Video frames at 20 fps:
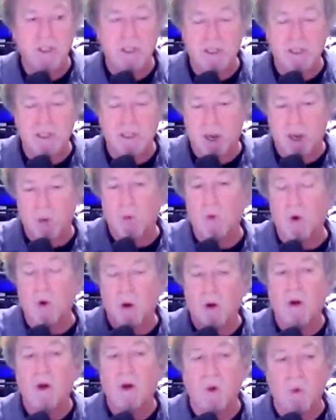that
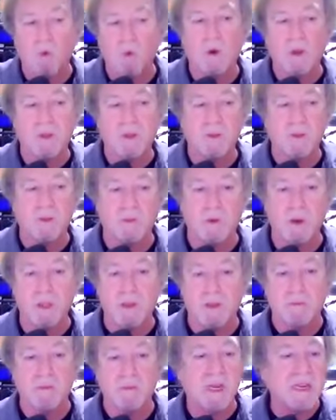work with the
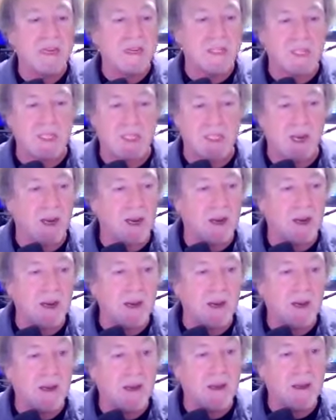rhythm.
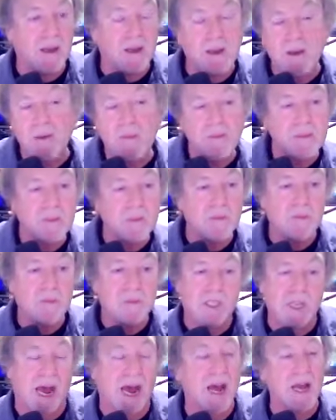
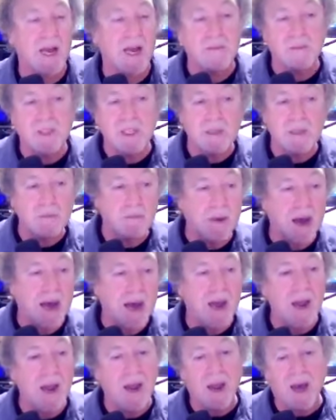Sometimes in
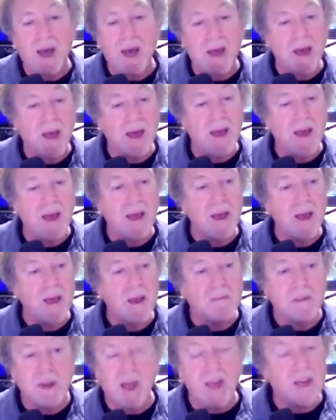my
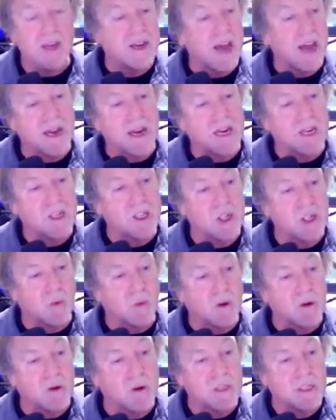life, not extra
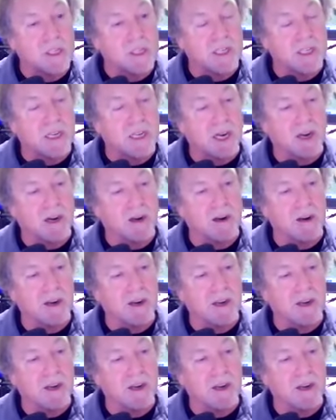words in there.